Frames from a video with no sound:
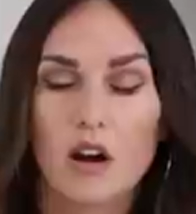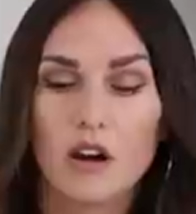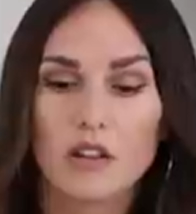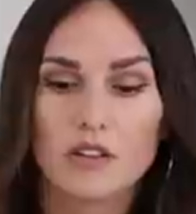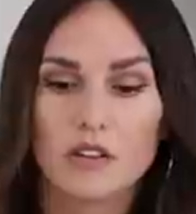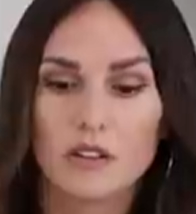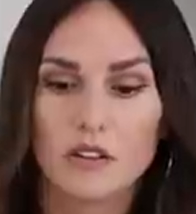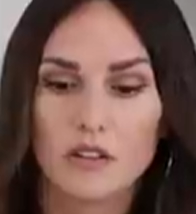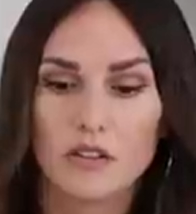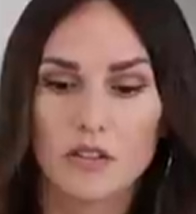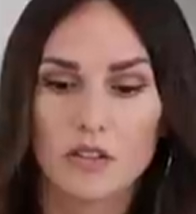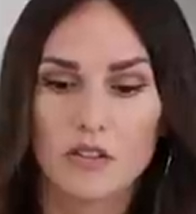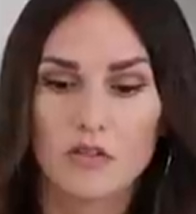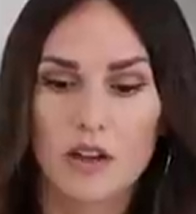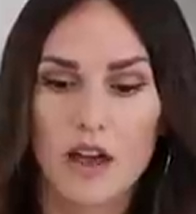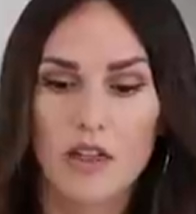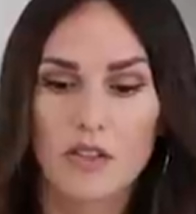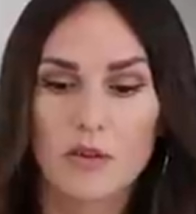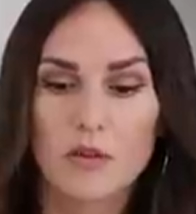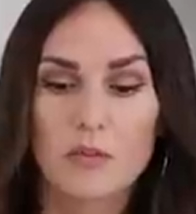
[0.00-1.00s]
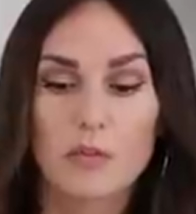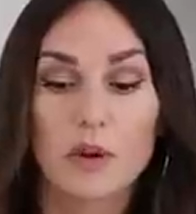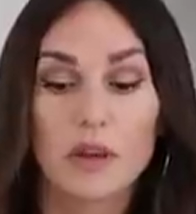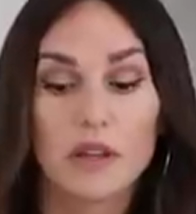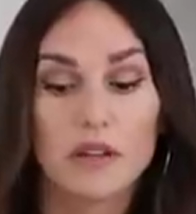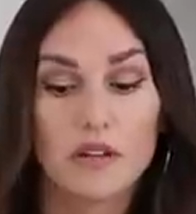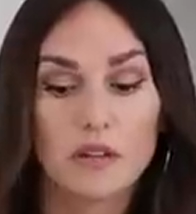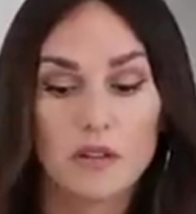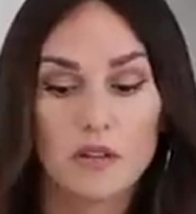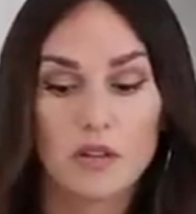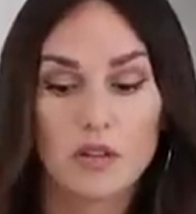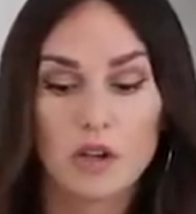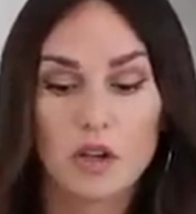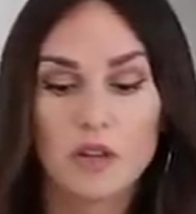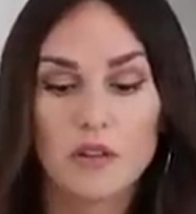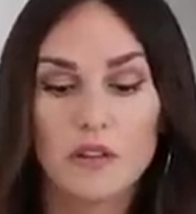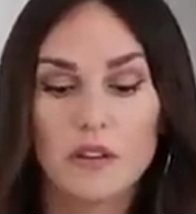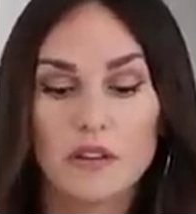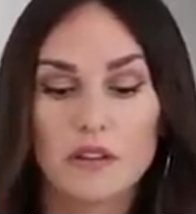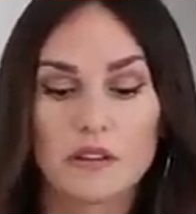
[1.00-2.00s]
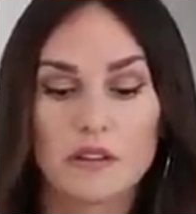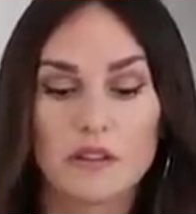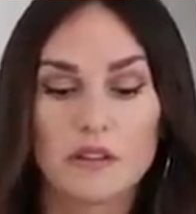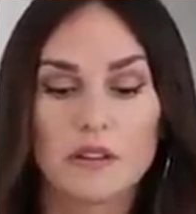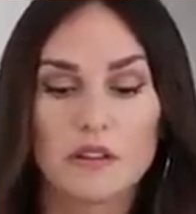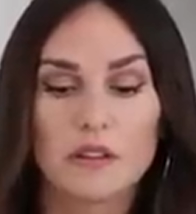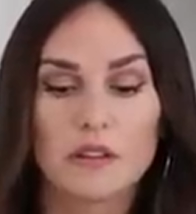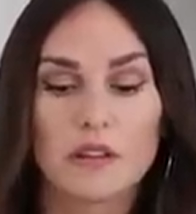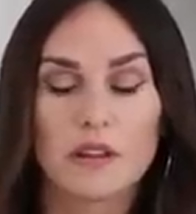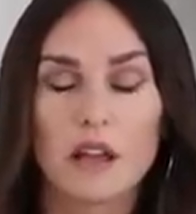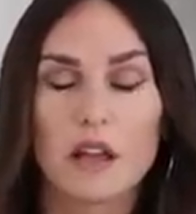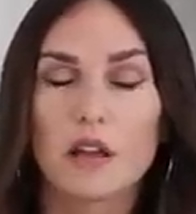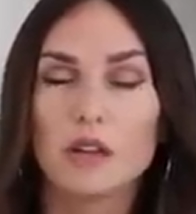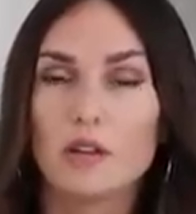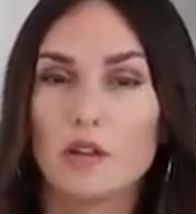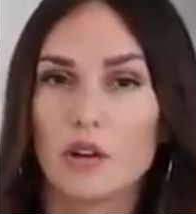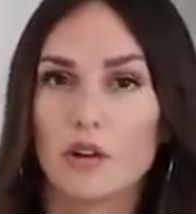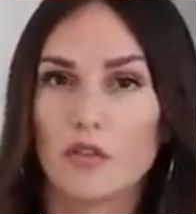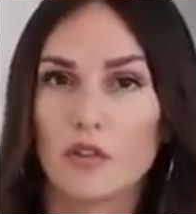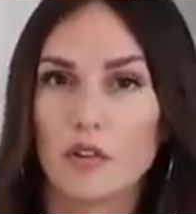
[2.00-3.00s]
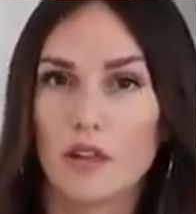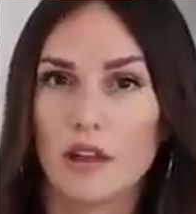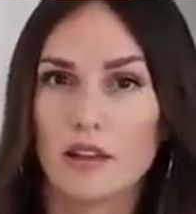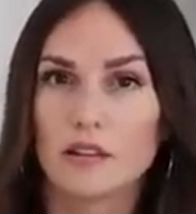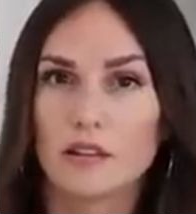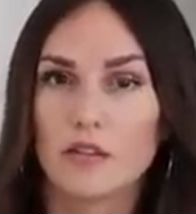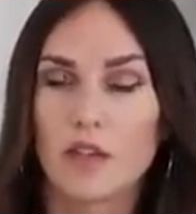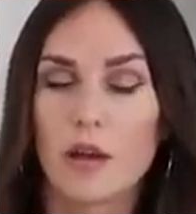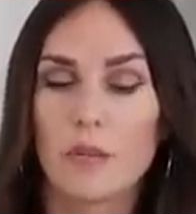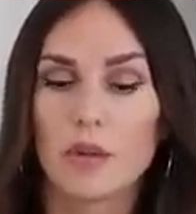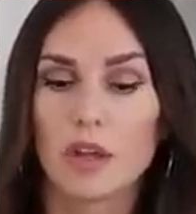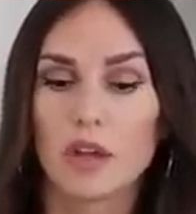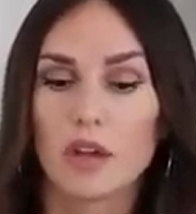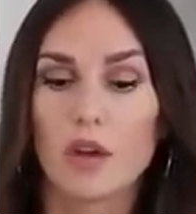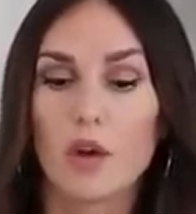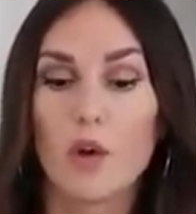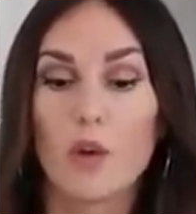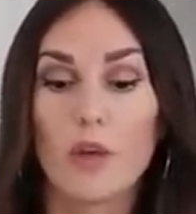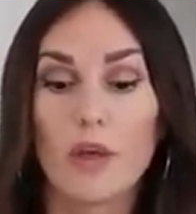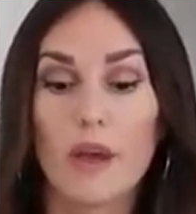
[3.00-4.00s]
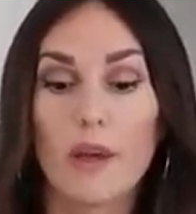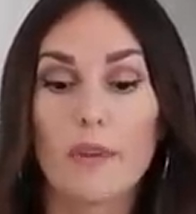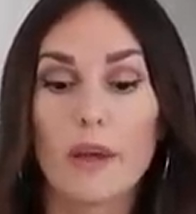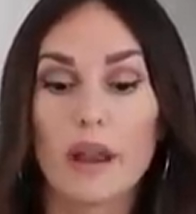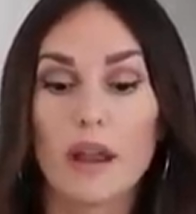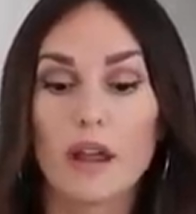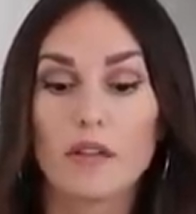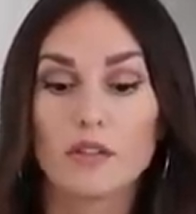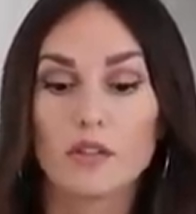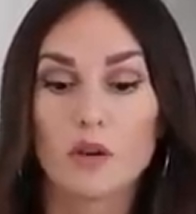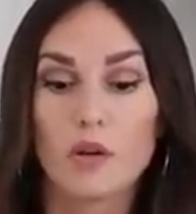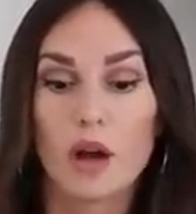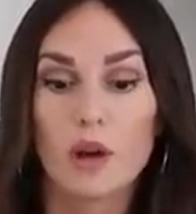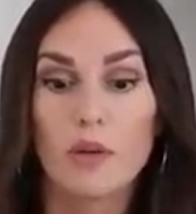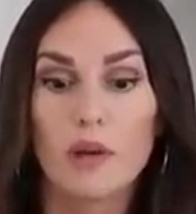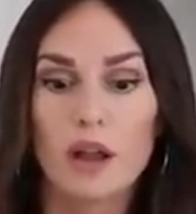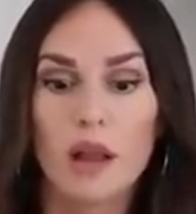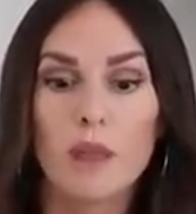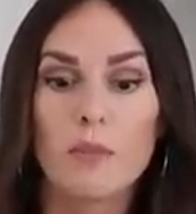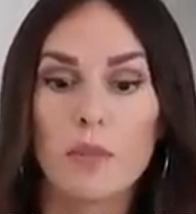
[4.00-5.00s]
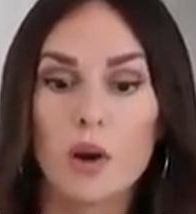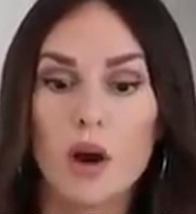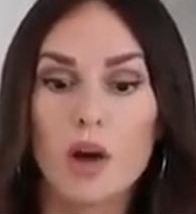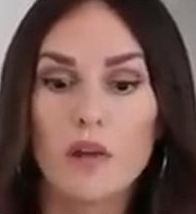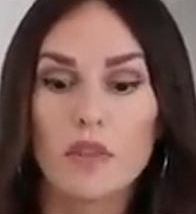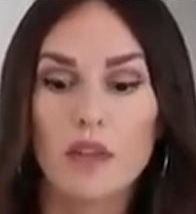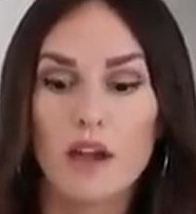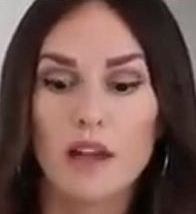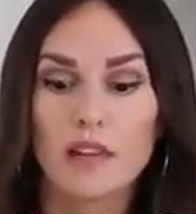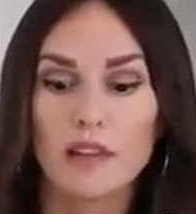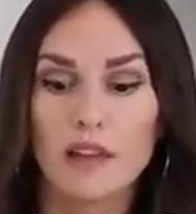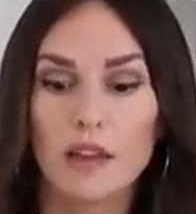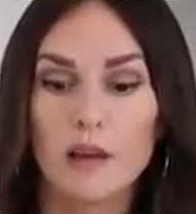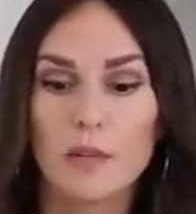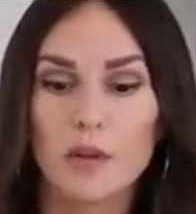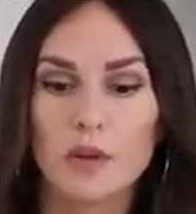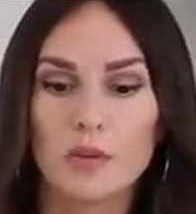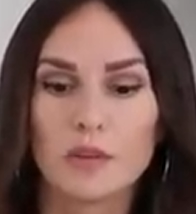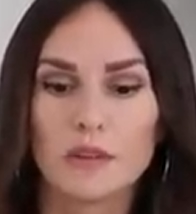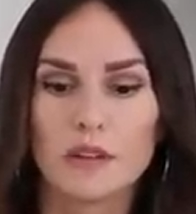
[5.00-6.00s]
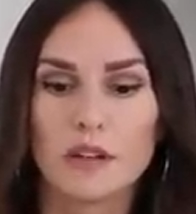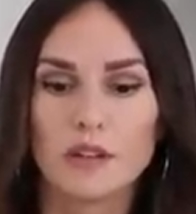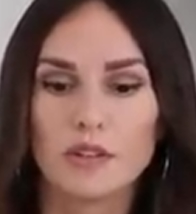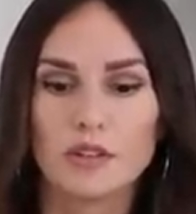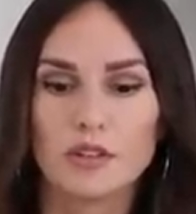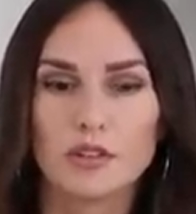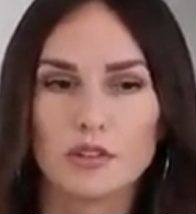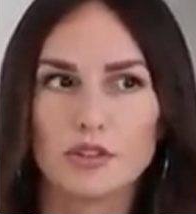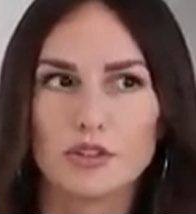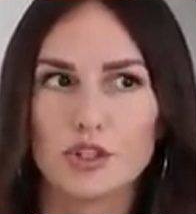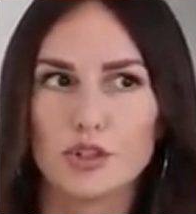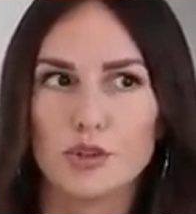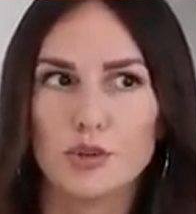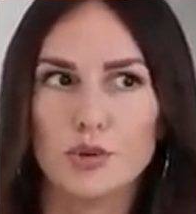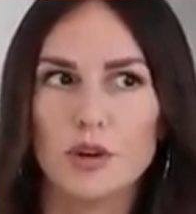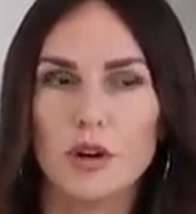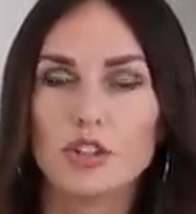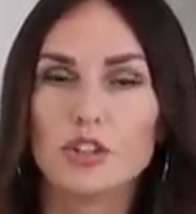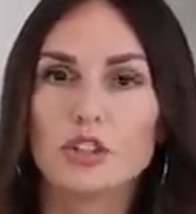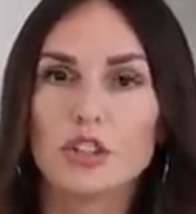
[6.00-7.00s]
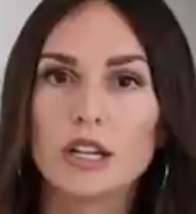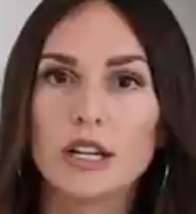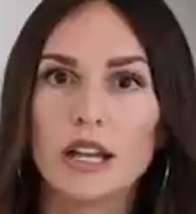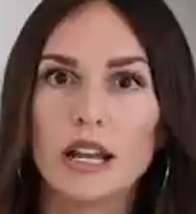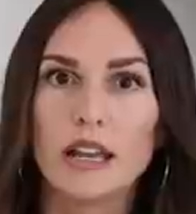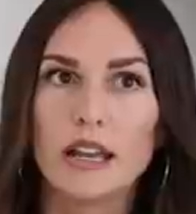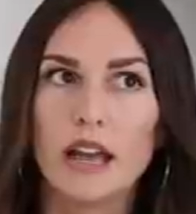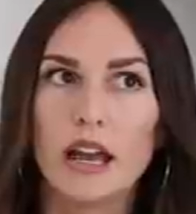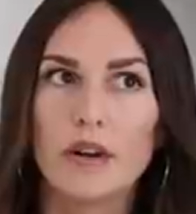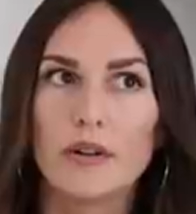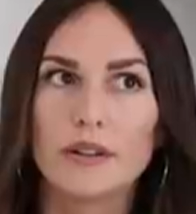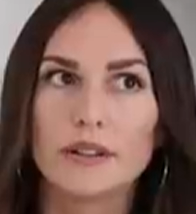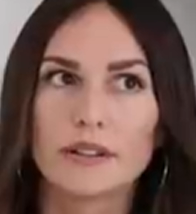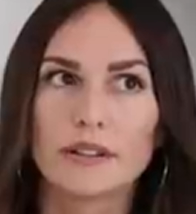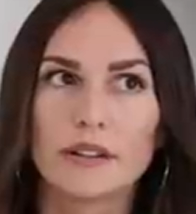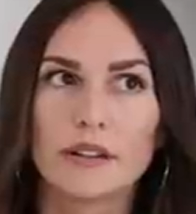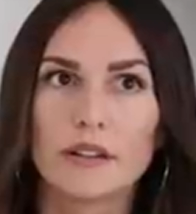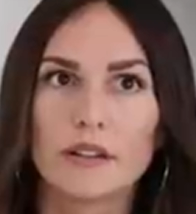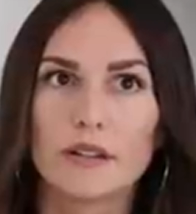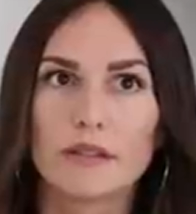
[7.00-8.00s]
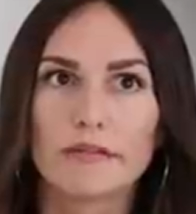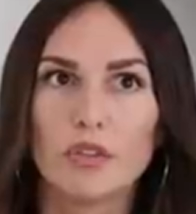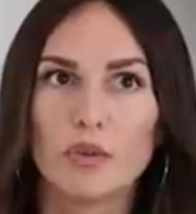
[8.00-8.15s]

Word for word: hard to even fathom. But the good thing is this is like a look for less of that McGee & lamp. And so I, when I bought that lamp, it was under 200 and now it's like